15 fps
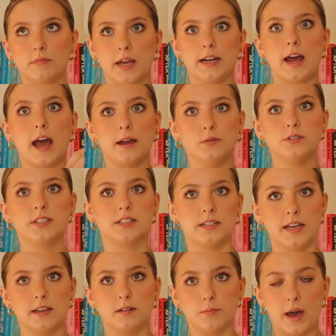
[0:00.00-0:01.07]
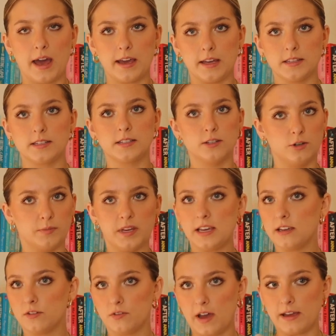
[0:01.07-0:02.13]
And I would stand by it still
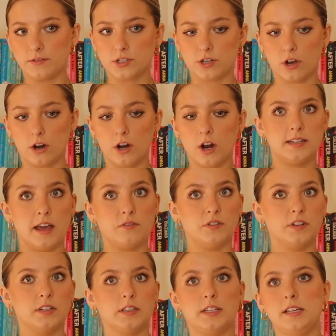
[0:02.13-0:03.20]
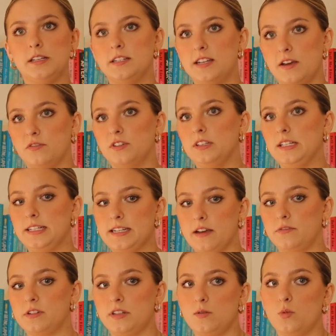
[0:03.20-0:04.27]
being a 5-star. Definitely
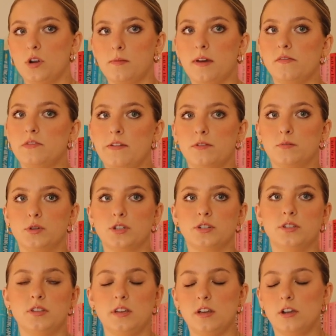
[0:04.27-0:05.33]
one of my favorite books of the